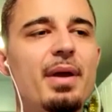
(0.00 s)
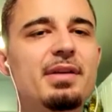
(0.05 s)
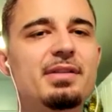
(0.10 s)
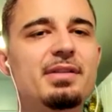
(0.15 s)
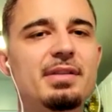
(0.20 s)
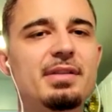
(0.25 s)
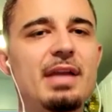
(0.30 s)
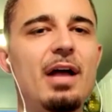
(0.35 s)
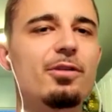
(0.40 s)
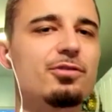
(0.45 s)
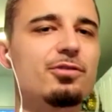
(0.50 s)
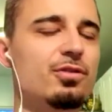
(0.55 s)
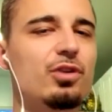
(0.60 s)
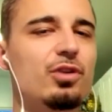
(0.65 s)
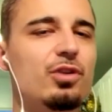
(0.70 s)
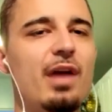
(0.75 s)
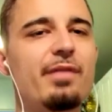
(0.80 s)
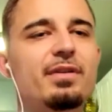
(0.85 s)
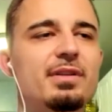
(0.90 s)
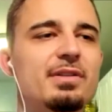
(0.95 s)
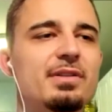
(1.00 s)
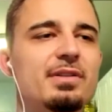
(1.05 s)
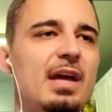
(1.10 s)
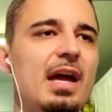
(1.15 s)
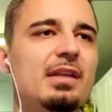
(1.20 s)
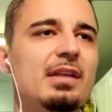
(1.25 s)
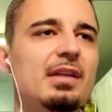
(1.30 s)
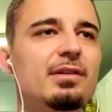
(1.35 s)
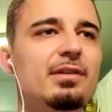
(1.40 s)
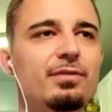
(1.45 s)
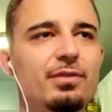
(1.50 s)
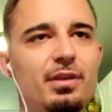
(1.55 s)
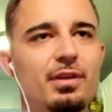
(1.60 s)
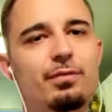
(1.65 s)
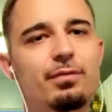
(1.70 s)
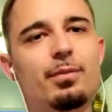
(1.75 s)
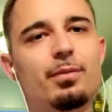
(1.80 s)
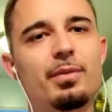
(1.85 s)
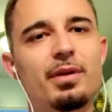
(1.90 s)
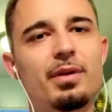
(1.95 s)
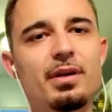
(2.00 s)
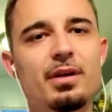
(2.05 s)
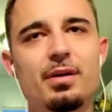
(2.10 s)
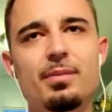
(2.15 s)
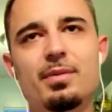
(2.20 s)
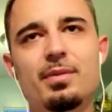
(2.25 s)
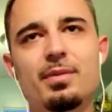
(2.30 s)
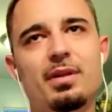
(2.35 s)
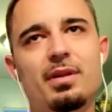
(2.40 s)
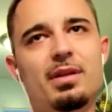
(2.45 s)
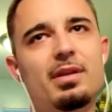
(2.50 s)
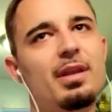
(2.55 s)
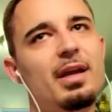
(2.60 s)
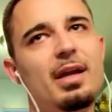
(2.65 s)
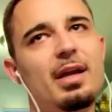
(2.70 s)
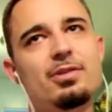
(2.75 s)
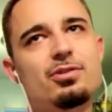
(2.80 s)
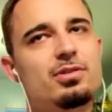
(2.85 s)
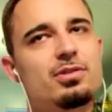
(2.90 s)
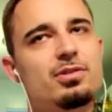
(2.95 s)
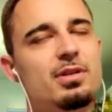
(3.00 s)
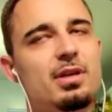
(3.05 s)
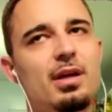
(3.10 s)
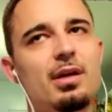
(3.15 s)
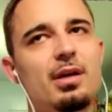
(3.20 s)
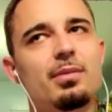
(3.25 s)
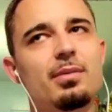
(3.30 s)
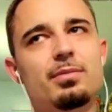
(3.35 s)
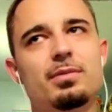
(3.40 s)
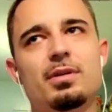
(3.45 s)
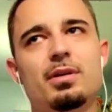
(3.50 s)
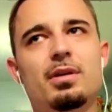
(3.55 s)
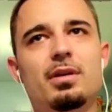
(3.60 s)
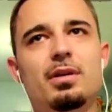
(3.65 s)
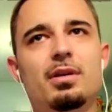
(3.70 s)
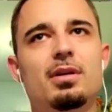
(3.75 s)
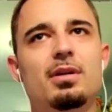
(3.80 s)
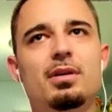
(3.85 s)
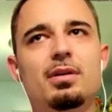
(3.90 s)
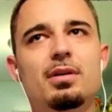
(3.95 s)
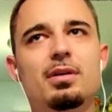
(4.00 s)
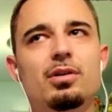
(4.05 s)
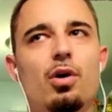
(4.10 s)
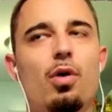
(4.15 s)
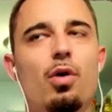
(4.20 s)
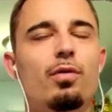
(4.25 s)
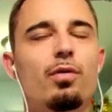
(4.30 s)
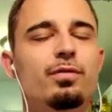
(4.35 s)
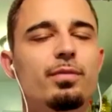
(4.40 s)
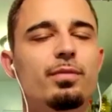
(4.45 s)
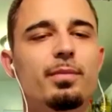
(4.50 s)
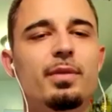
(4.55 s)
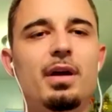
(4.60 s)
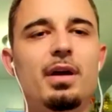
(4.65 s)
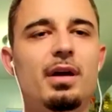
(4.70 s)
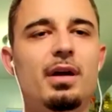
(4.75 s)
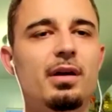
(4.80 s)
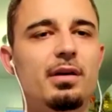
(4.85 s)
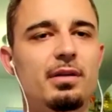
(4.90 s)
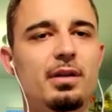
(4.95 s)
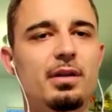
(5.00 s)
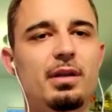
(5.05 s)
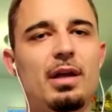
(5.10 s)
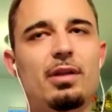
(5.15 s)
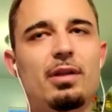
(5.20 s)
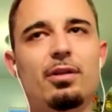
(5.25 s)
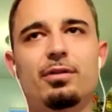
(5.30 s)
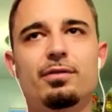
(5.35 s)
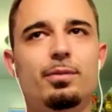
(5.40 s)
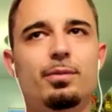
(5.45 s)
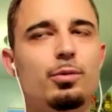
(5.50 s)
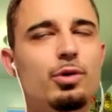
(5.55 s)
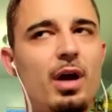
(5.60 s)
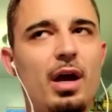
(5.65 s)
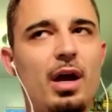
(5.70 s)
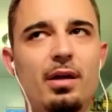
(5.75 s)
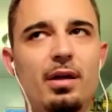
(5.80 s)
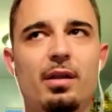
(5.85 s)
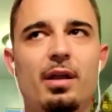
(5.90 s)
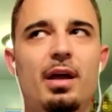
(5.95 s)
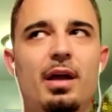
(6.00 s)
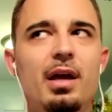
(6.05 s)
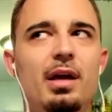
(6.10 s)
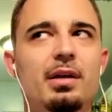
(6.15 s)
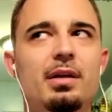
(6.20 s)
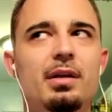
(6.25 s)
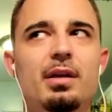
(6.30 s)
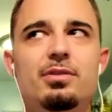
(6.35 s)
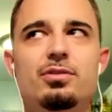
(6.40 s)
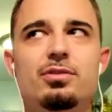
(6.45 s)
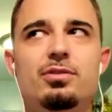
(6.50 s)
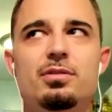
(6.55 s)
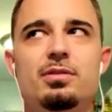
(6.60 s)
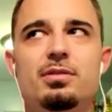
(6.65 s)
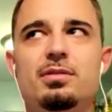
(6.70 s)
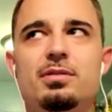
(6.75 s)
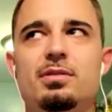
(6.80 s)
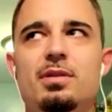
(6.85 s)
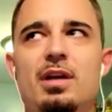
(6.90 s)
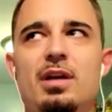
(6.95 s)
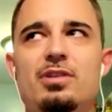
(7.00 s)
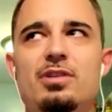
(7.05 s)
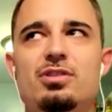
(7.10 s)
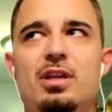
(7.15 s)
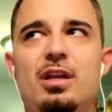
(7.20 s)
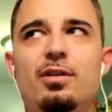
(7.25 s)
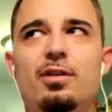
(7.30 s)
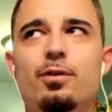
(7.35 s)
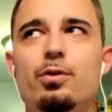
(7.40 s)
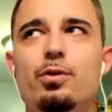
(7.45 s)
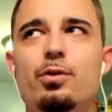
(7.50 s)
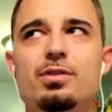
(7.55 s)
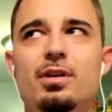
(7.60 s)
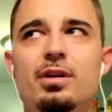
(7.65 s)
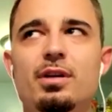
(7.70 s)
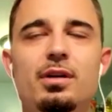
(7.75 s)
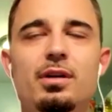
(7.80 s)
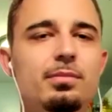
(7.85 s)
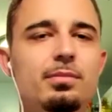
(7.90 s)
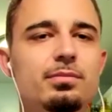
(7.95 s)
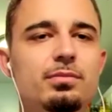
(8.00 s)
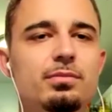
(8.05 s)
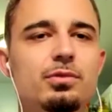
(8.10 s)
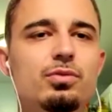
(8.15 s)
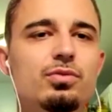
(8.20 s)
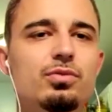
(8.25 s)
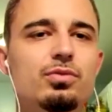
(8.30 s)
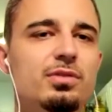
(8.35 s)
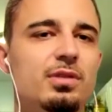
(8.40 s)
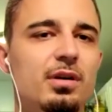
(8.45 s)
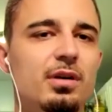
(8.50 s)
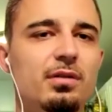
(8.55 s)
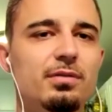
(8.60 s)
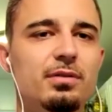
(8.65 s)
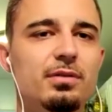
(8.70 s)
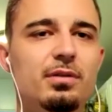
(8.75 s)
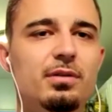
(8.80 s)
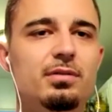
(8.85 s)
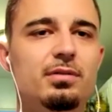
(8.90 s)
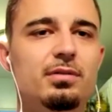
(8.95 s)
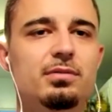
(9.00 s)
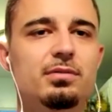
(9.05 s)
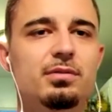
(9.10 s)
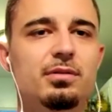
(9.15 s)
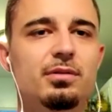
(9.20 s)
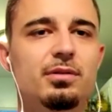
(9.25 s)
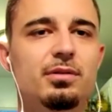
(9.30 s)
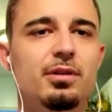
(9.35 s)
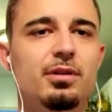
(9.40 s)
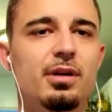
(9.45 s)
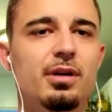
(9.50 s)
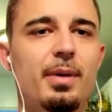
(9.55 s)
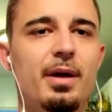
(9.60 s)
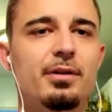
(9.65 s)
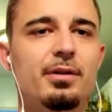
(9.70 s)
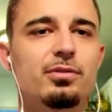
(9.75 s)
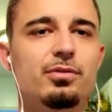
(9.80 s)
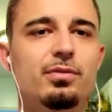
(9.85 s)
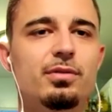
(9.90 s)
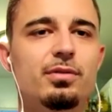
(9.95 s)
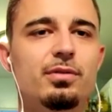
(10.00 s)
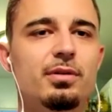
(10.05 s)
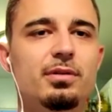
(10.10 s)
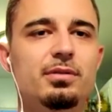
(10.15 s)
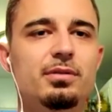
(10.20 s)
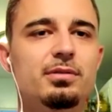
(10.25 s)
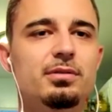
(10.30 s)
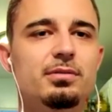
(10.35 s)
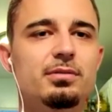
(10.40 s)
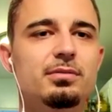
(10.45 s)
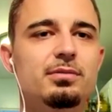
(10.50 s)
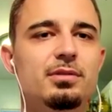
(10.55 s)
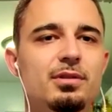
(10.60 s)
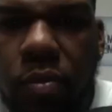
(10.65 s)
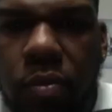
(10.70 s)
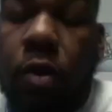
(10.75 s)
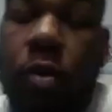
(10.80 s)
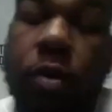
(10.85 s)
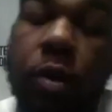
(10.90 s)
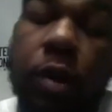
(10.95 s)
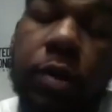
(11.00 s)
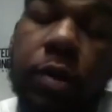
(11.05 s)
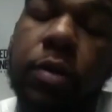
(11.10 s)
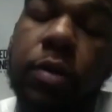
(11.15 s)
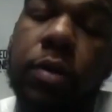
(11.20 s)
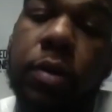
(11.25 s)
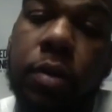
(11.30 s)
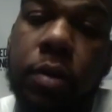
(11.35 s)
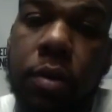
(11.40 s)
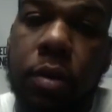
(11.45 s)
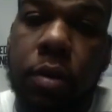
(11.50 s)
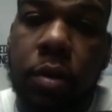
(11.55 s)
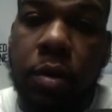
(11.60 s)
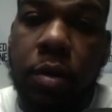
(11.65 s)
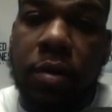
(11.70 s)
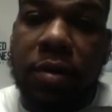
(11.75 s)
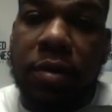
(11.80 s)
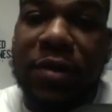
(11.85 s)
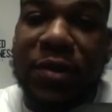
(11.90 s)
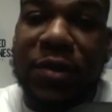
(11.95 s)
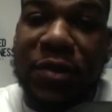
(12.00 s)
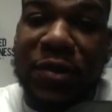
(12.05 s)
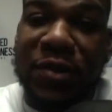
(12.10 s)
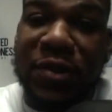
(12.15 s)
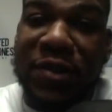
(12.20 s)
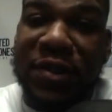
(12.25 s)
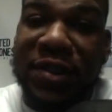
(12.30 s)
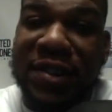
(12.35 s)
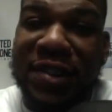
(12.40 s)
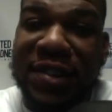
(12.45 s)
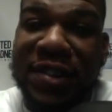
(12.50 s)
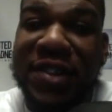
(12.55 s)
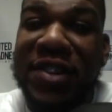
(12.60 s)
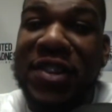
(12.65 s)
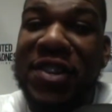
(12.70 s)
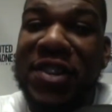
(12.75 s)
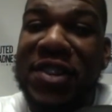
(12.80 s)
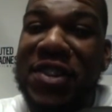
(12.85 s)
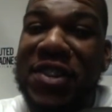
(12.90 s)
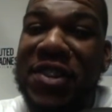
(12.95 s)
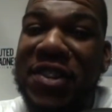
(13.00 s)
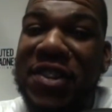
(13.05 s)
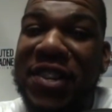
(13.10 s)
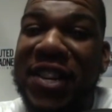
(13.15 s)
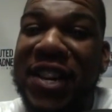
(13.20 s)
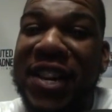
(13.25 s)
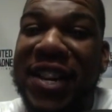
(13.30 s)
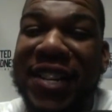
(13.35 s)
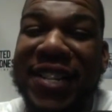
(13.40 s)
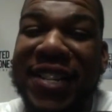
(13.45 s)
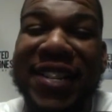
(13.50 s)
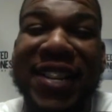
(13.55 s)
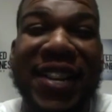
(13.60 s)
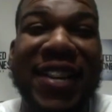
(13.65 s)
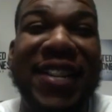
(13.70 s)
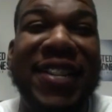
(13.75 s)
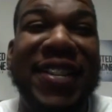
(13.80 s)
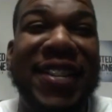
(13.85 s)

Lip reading: my base knowledge of graphic design and everything from him, and then like I just kept going from there, and then I learned from Crackalack, and I just kind of always look up new stuff, look up how to do things. YouTube. Yes.